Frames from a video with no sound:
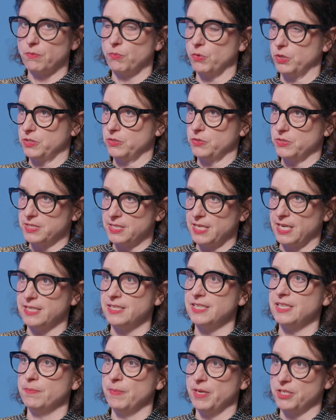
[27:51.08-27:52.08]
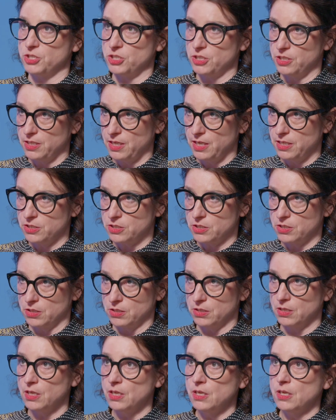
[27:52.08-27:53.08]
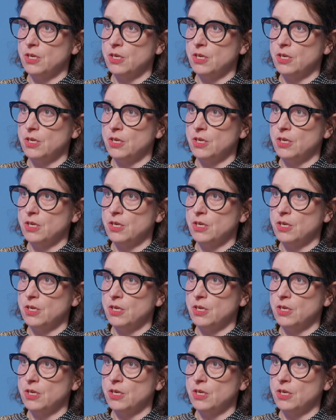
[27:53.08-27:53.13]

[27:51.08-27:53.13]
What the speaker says: what you said, imagination,